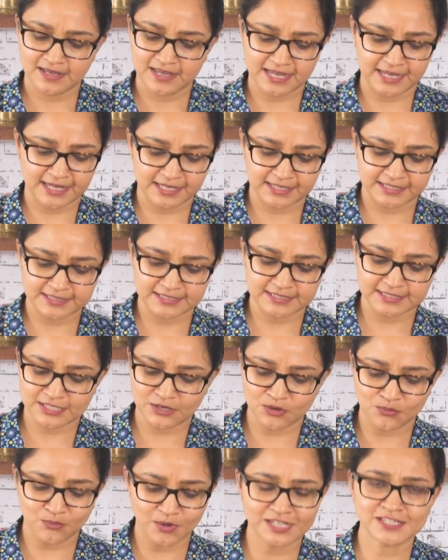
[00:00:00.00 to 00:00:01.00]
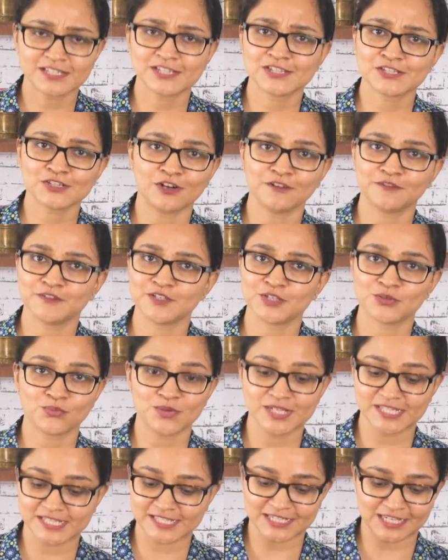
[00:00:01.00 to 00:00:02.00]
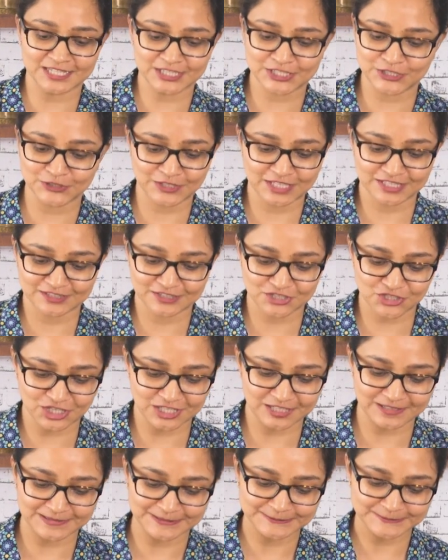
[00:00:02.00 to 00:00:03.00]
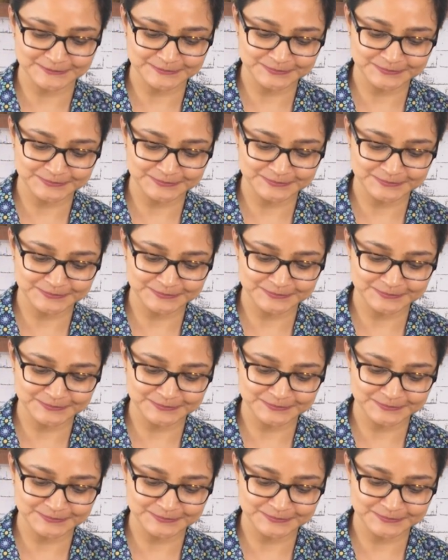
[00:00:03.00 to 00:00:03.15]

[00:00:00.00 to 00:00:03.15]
And once it's softened, we'll start cooking the chana.